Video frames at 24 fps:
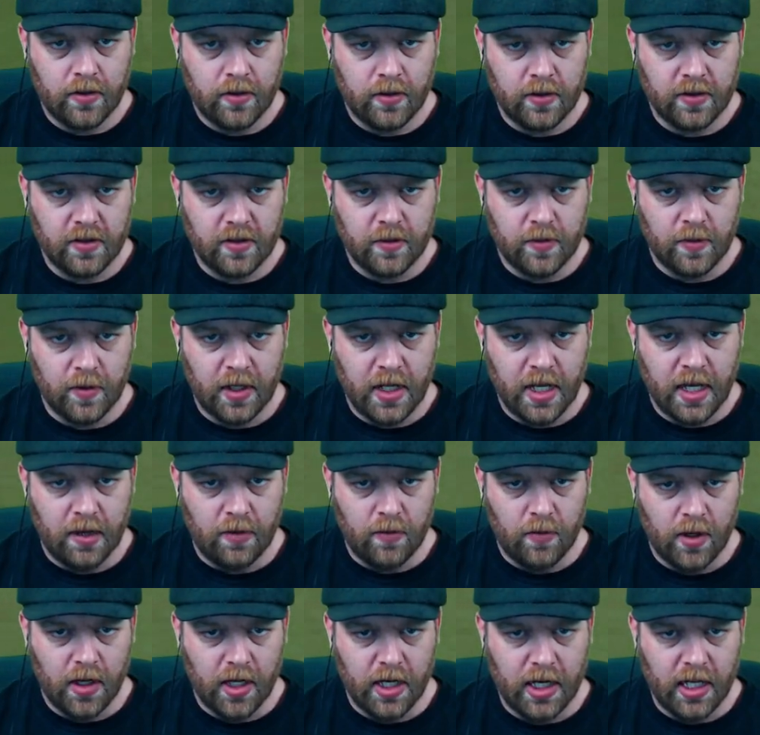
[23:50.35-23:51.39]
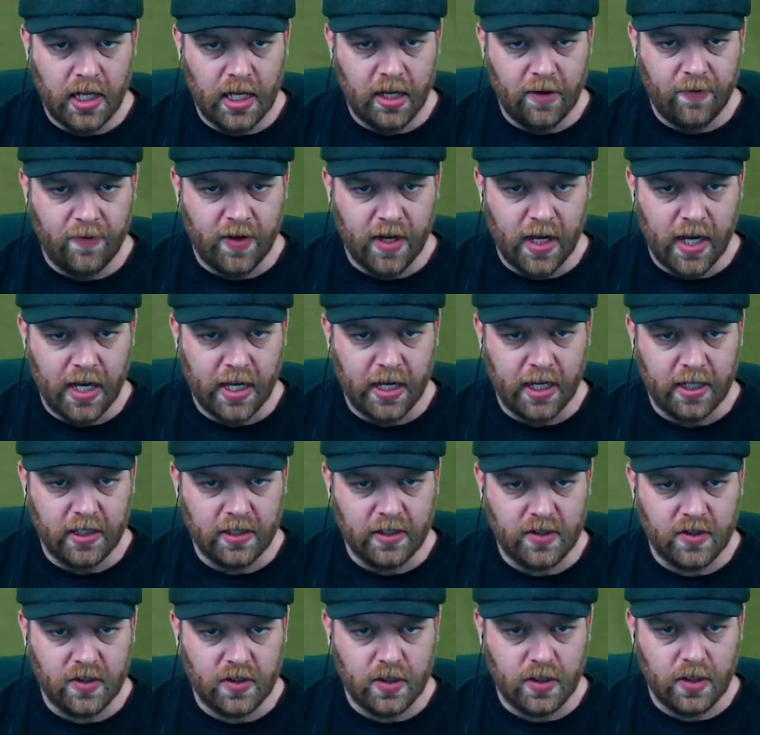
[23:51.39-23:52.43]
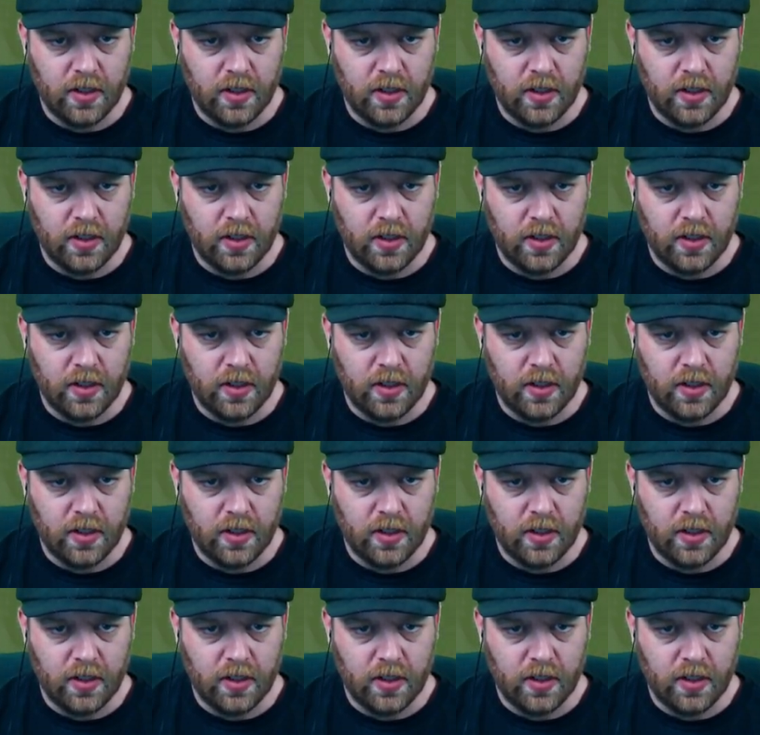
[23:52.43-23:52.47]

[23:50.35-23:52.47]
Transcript: This is one out wide here for Huggins.